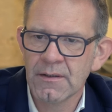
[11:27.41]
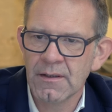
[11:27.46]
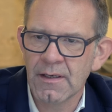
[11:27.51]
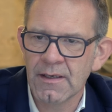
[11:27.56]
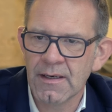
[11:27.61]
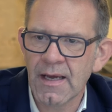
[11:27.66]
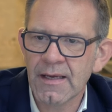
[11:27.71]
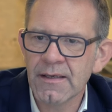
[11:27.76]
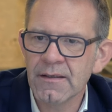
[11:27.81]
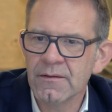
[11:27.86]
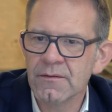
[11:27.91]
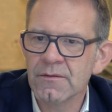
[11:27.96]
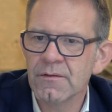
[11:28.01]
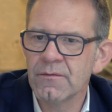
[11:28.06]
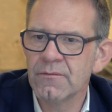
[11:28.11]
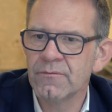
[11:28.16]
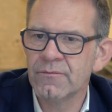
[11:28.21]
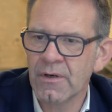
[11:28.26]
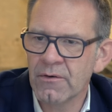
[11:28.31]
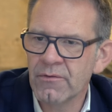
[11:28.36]
And I
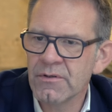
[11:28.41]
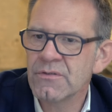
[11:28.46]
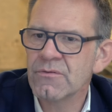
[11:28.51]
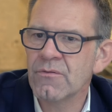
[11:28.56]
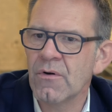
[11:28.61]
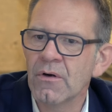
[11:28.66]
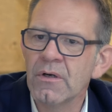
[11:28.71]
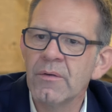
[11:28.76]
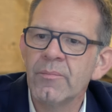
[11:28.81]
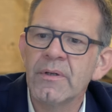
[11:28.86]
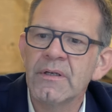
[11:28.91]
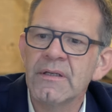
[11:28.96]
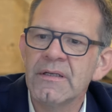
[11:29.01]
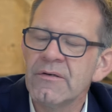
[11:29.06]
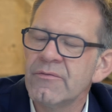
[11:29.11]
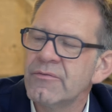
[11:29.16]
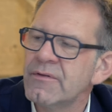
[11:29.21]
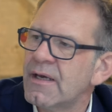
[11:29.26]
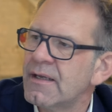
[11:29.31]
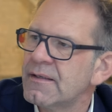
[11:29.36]
very strongly
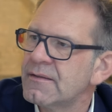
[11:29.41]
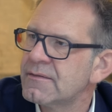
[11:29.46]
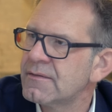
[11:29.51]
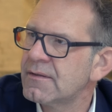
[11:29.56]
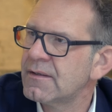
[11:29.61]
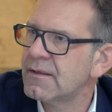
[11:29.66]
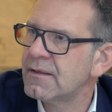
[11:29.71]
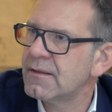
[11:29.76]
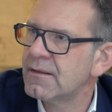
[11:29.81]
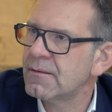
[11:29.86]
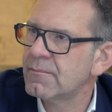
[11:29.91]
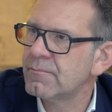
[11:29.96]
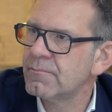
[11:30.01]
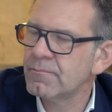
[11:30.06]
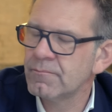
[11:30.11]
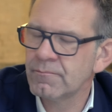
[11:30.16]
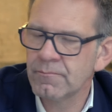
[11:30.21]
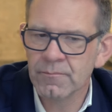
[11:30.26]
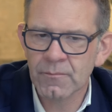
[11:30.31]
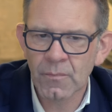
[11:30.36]
believe that
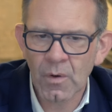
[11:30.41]
um,